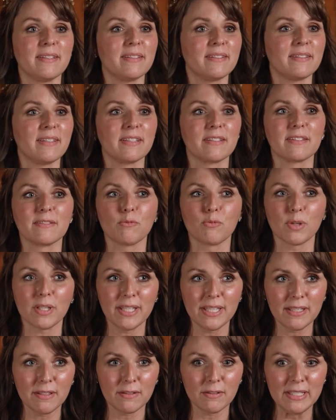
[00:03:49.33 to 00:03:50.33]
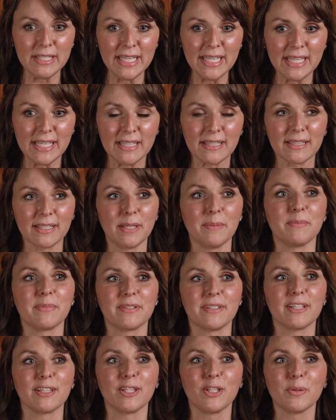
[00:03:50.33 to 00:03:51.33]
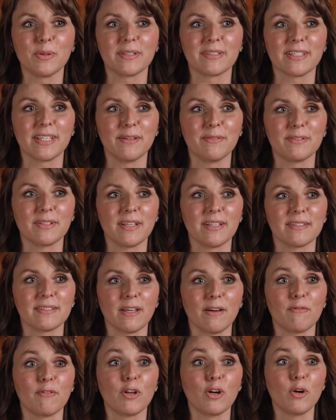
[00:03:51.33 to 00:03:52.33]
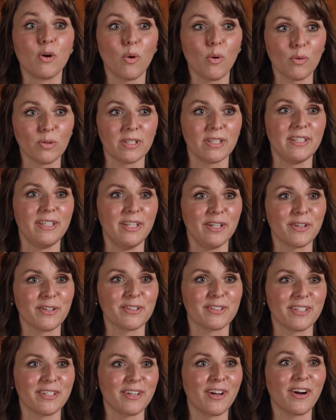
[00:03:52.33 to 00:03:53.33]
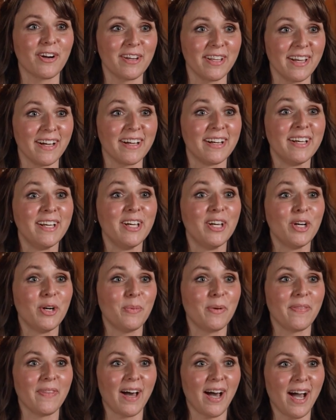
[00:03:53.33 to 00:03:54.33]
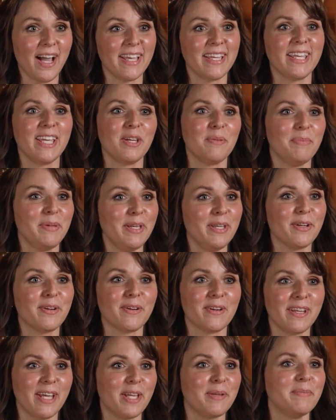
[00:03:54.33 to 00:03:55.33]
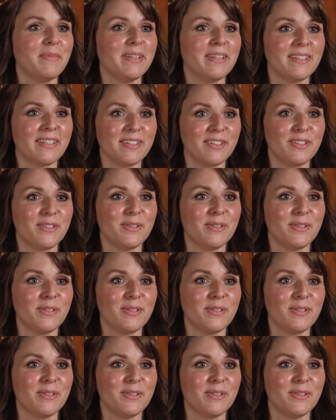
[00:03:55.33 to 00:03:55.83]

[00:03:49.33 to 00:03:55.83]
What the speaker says: It's this really neat glimpse that Lewis gives us of the golden years in Narnia, when the High King Peter and Edmund and